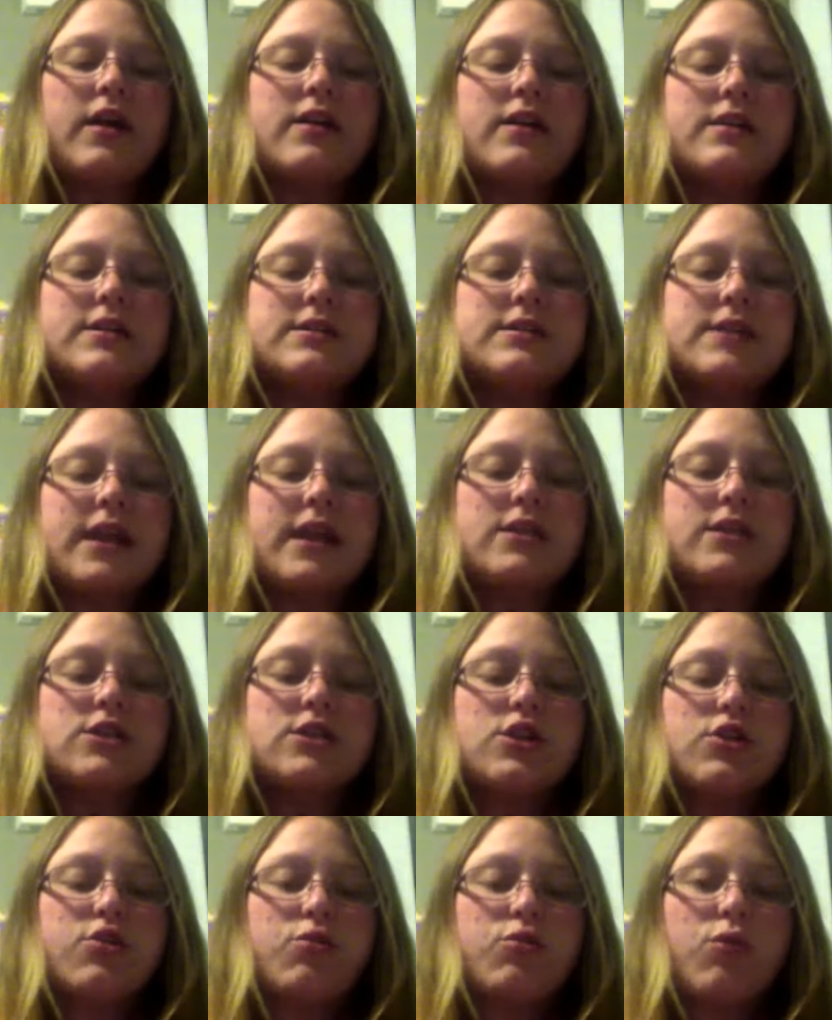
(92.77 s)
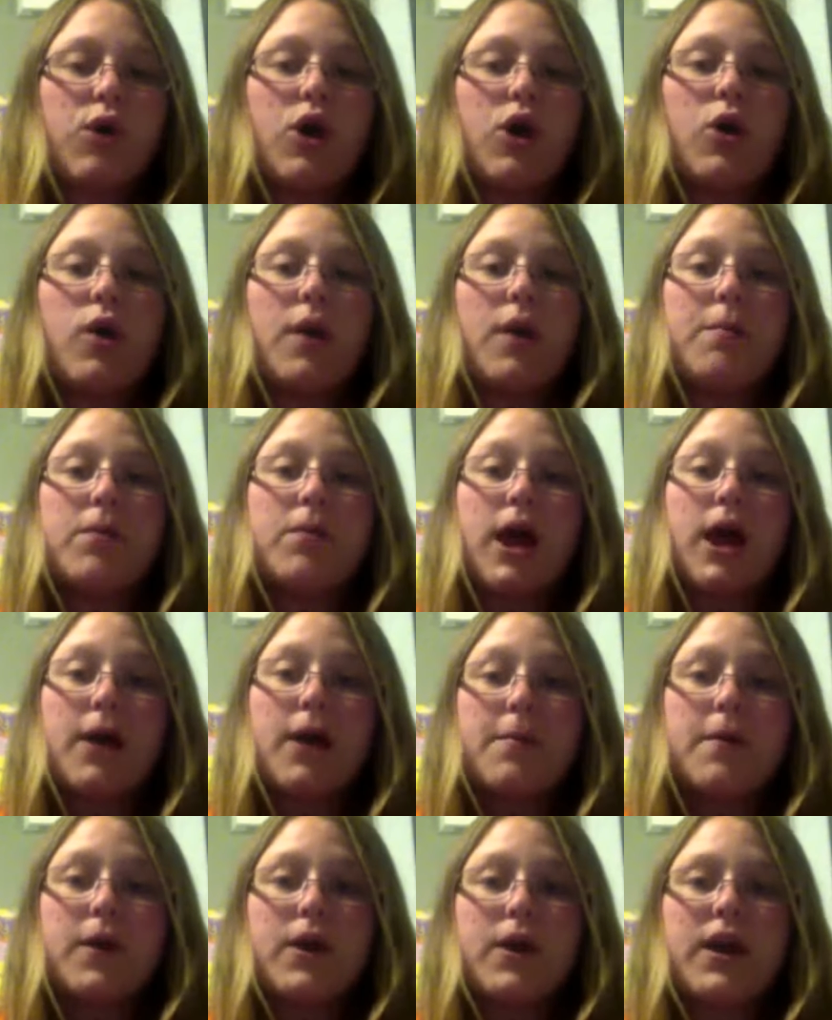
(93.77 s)
decided to throw a block
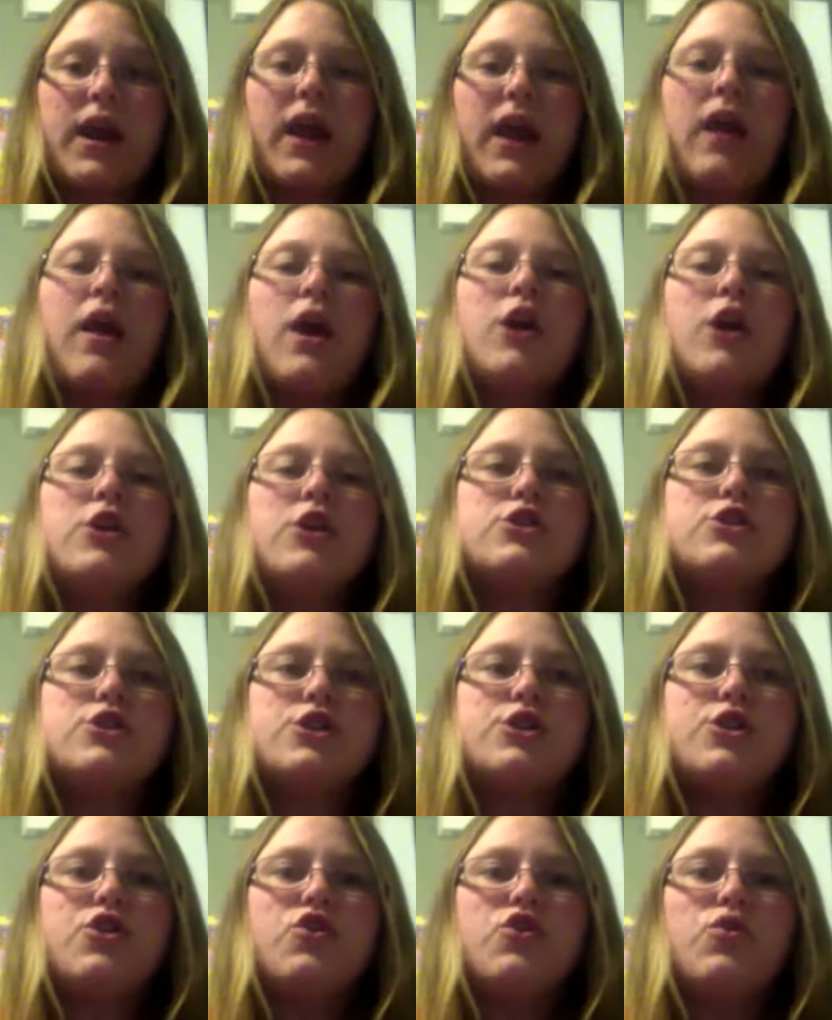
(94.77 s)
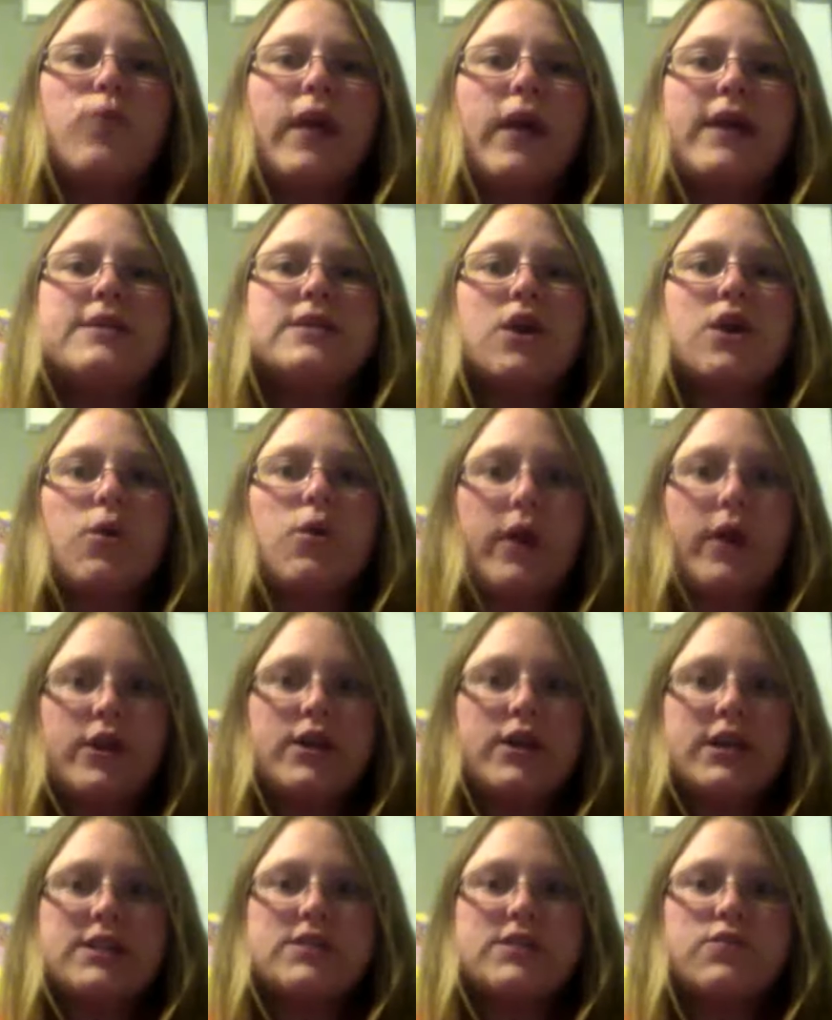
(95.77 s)
party to raise
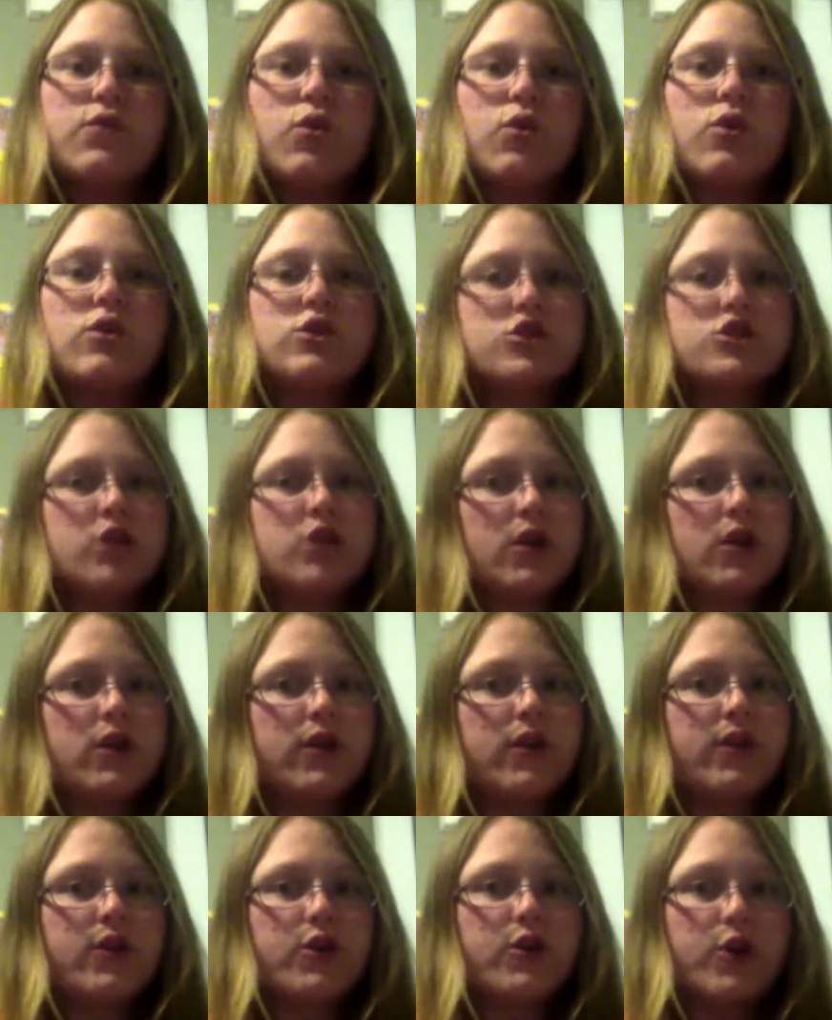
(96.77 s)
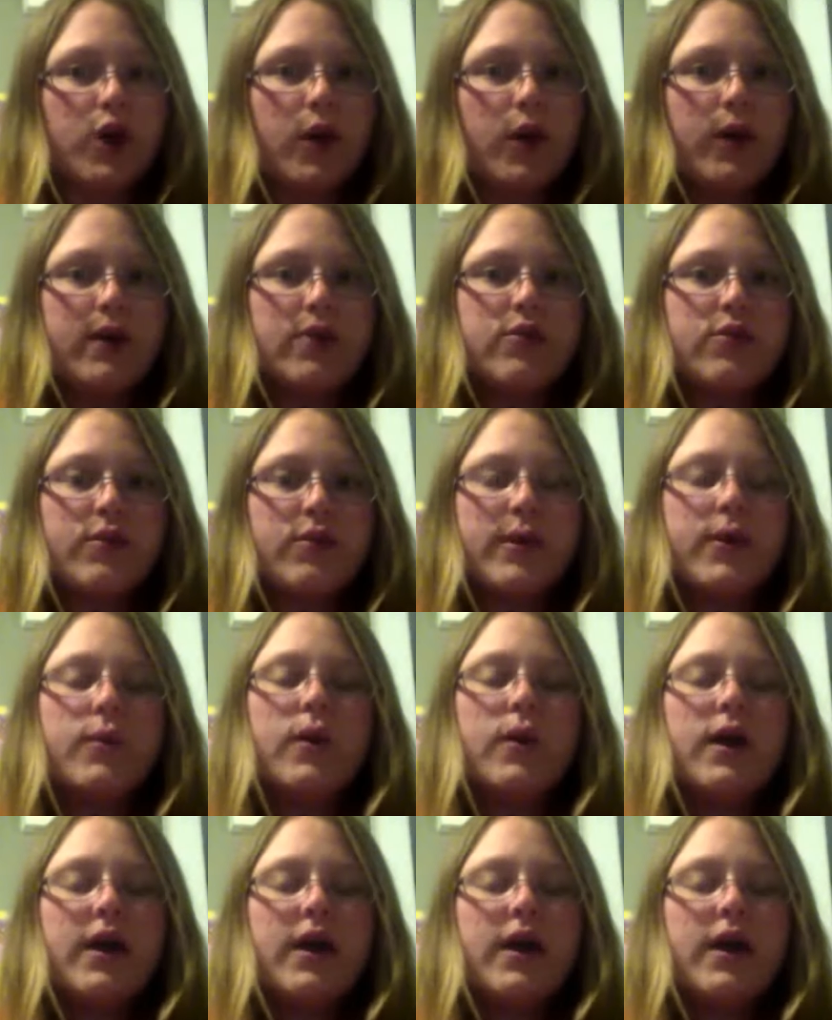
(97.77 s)
awareness for the struggle that they're going through.